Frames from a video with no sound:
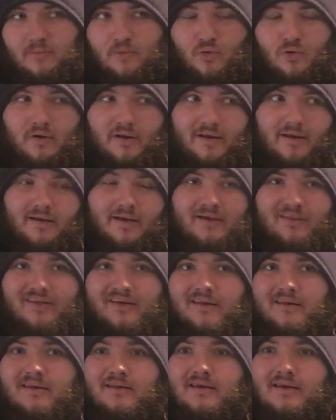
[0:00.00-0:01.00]
morning, and
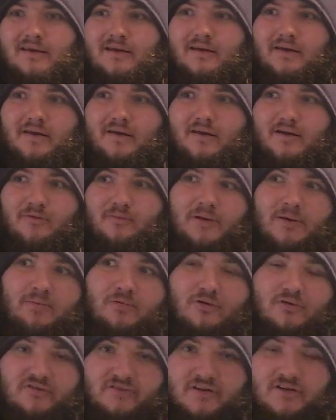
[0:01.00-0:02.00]
then
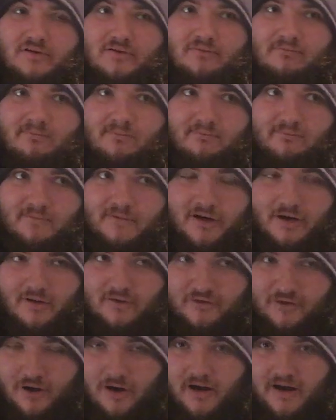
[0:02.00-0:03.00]
people are still
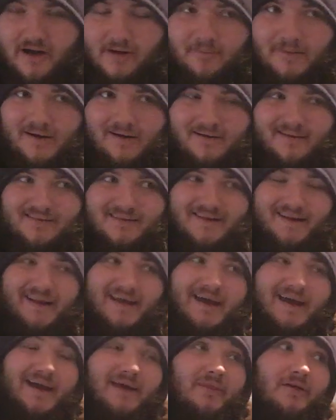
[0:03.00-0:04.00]
talking about it
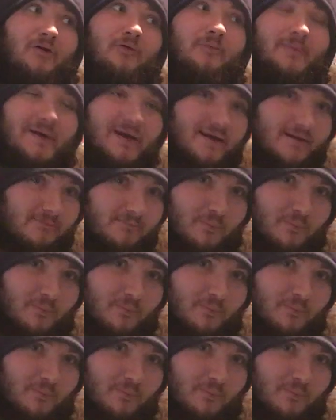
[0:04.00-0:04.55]
today, and they'll be